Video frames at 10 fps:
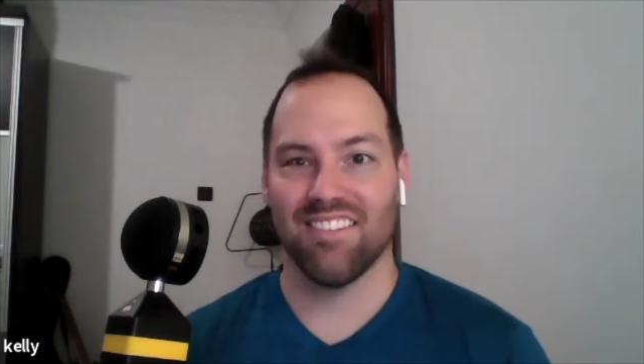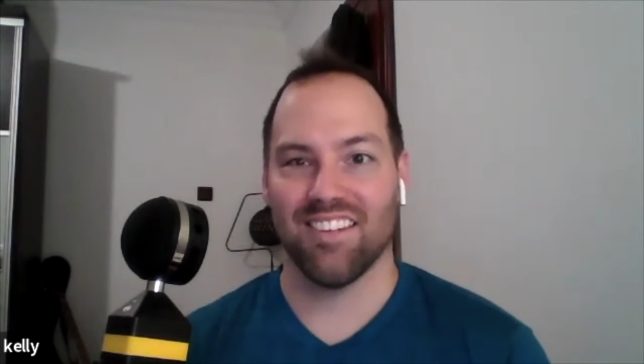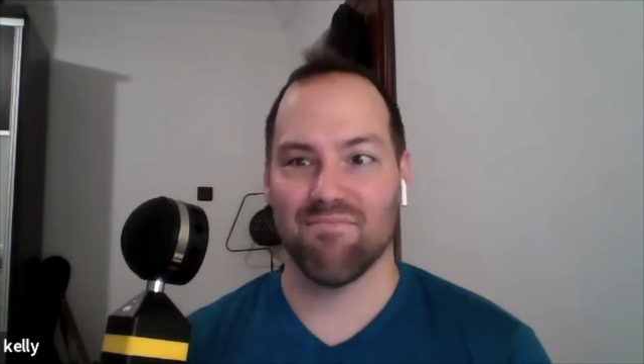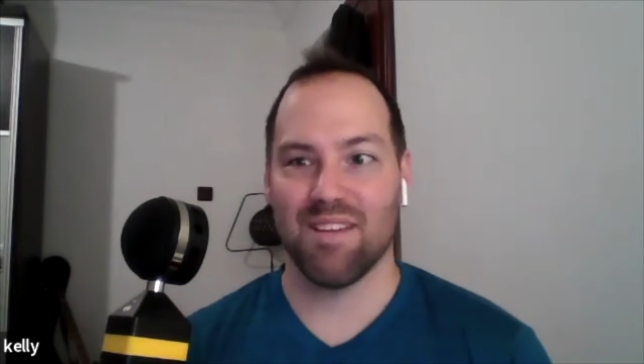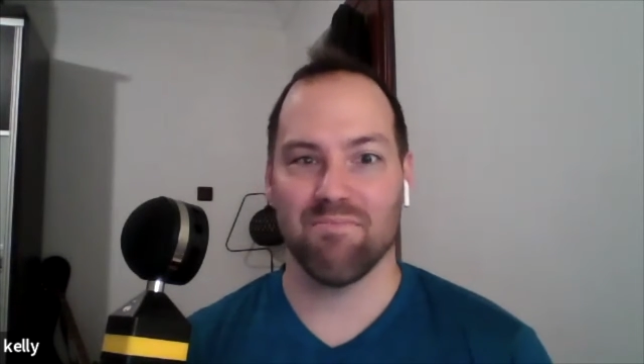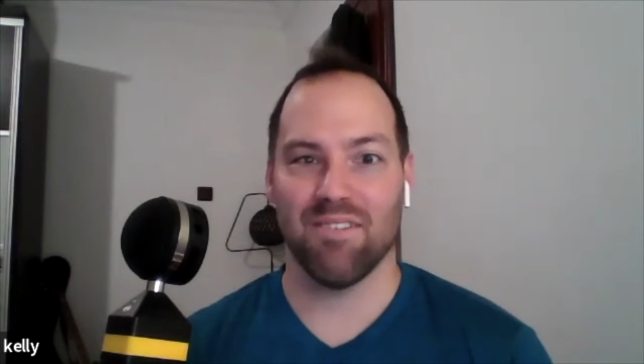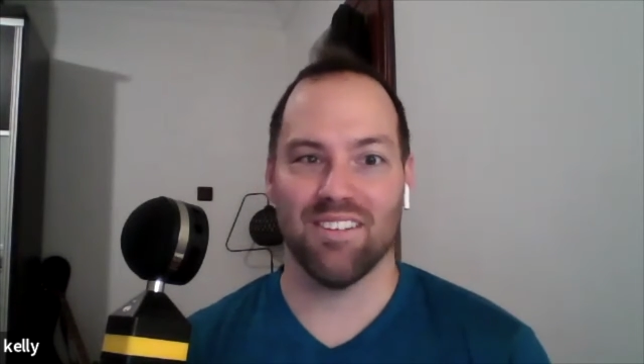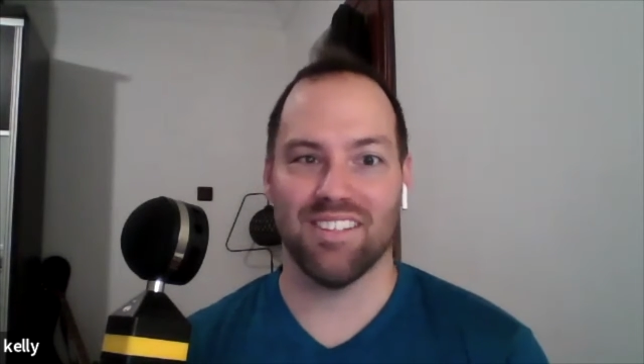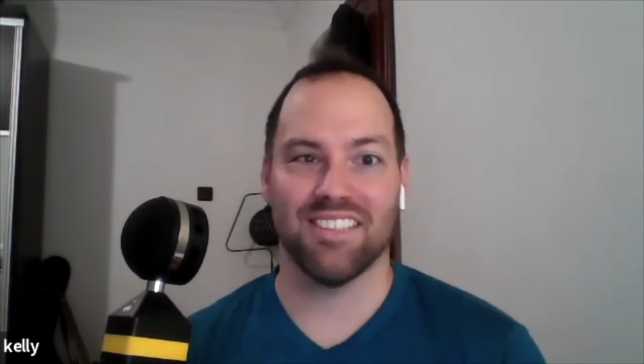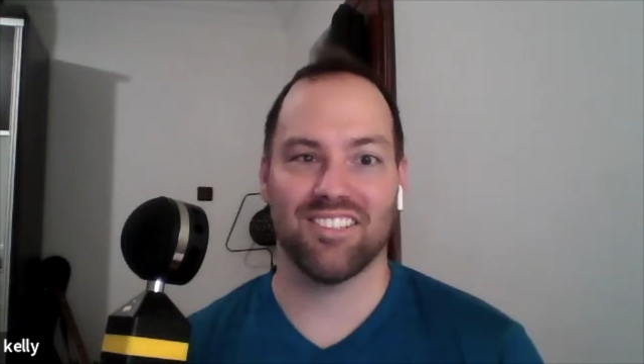that
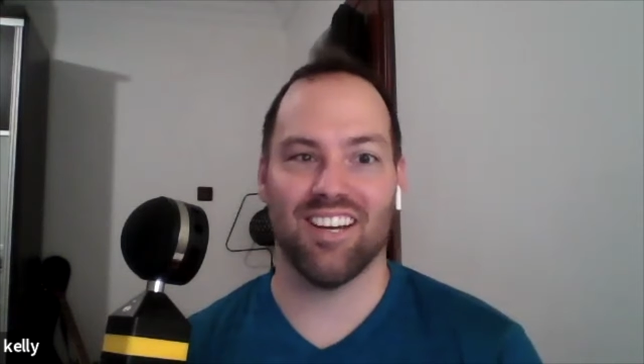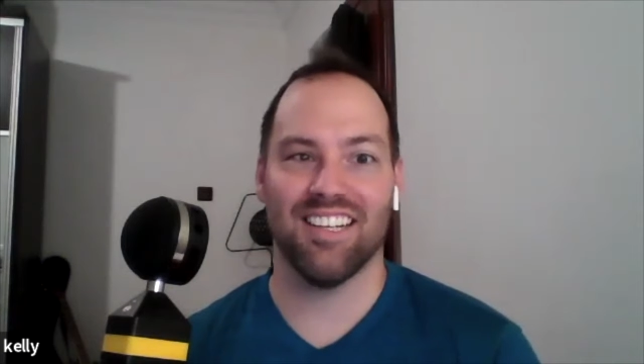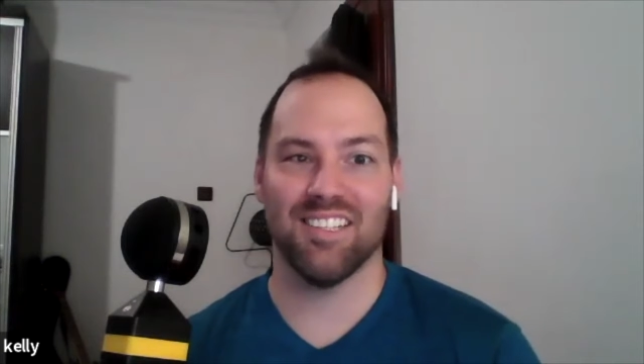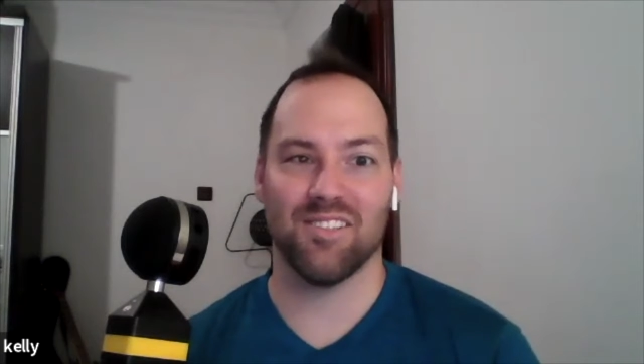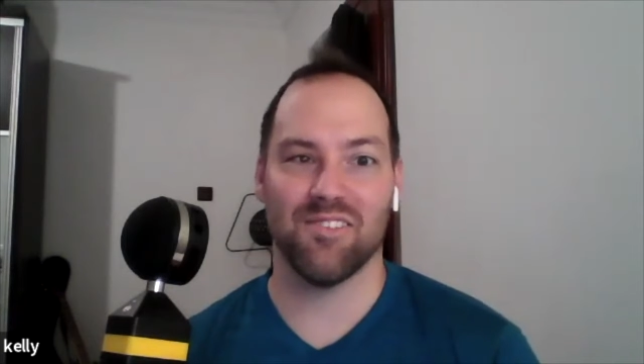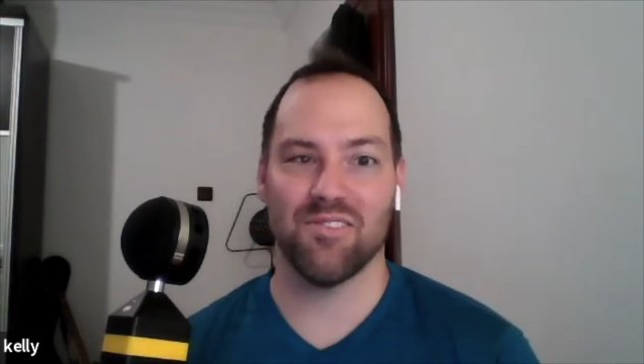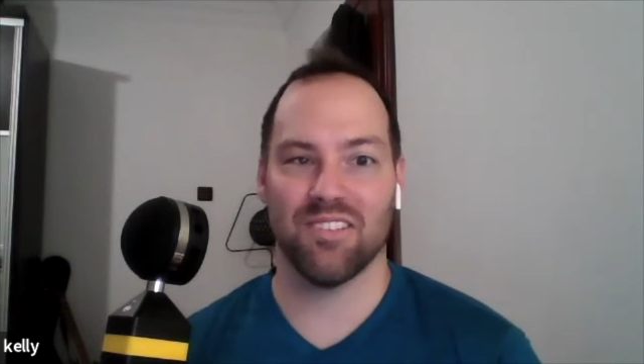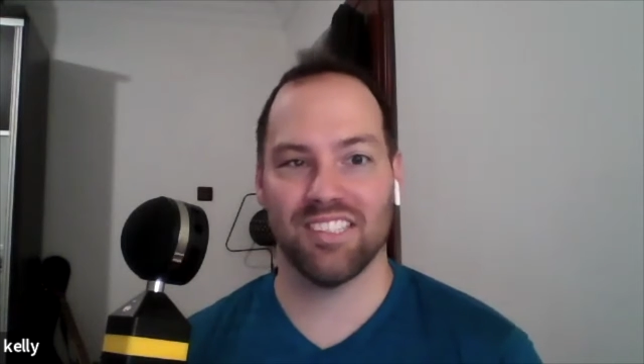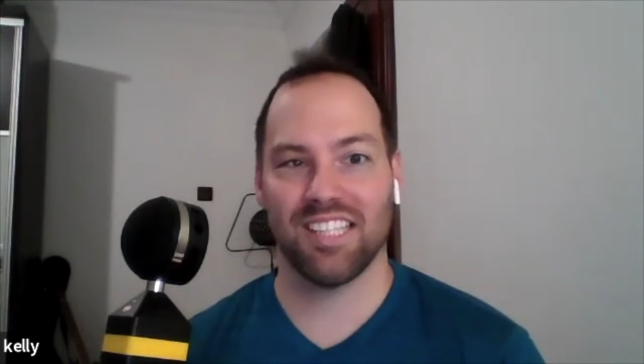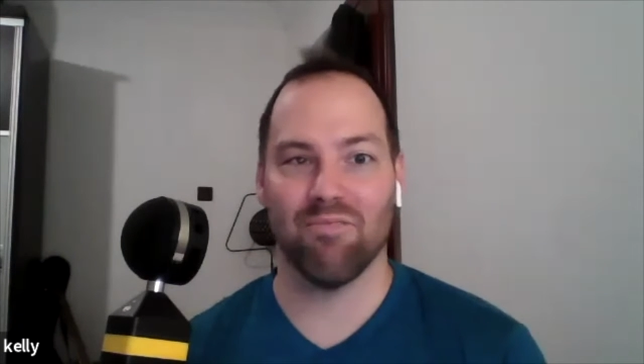people are trying to do,
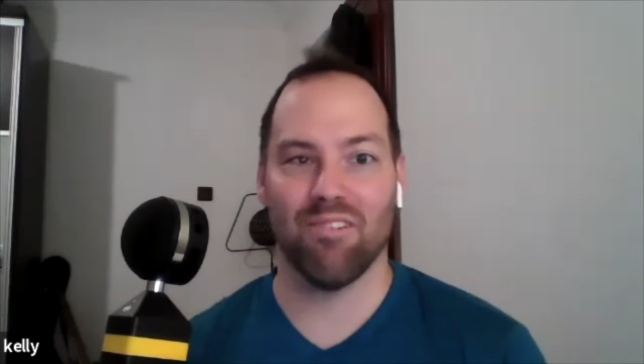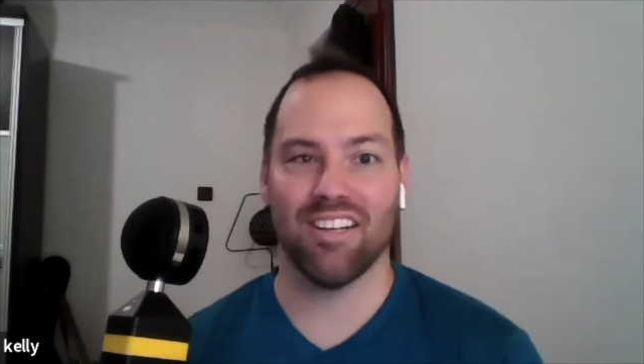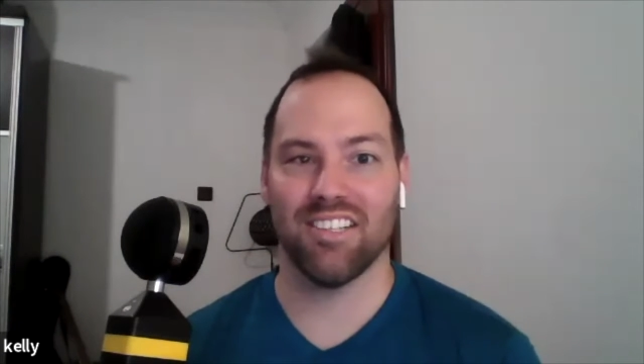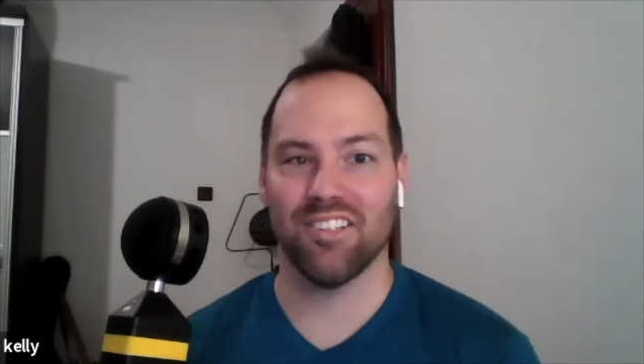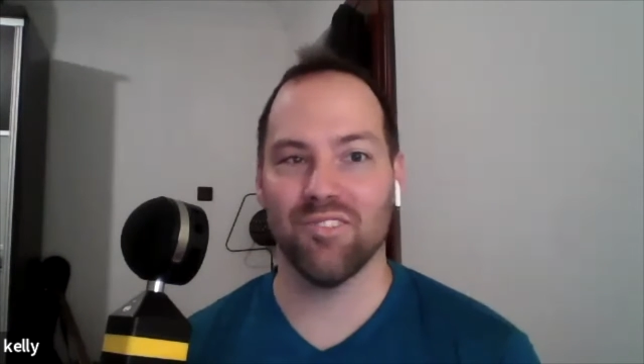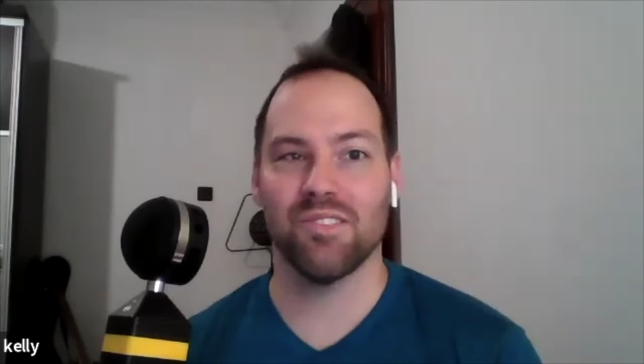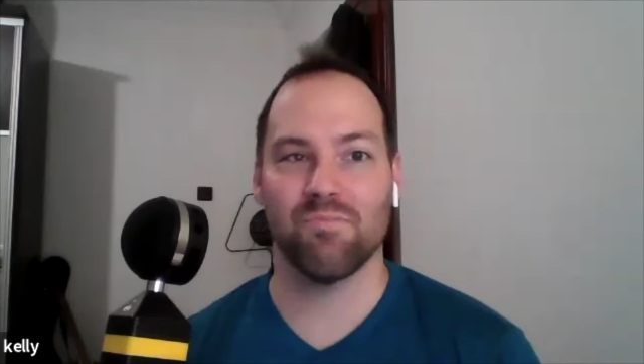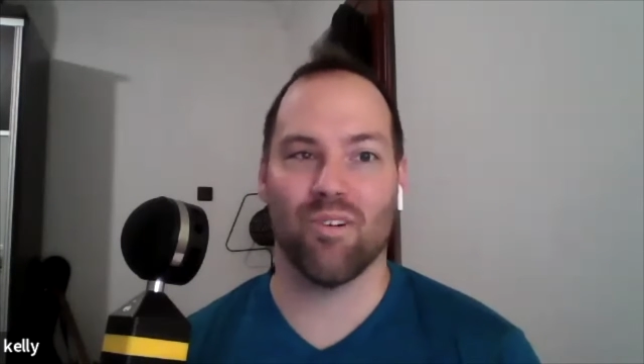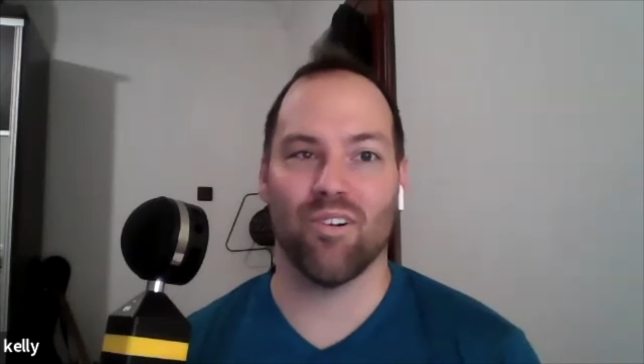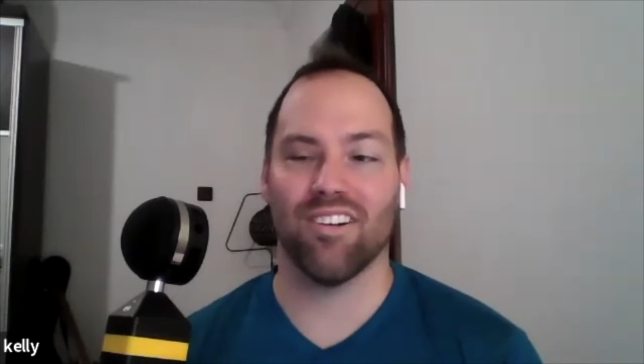because they want to use
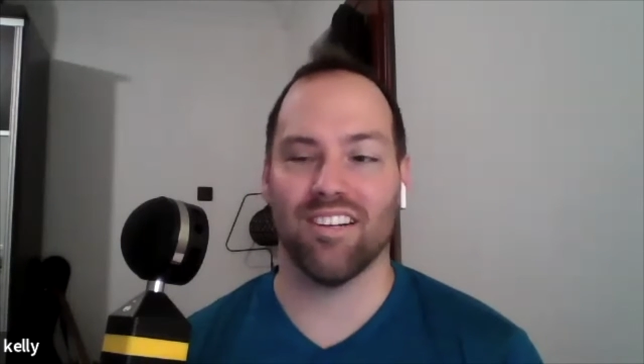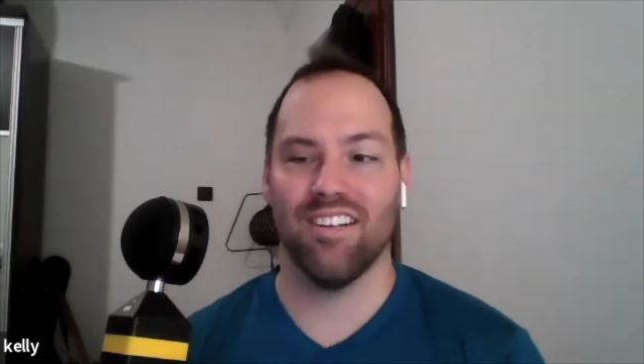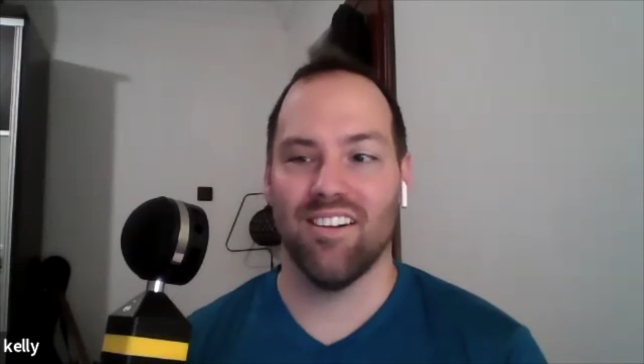more.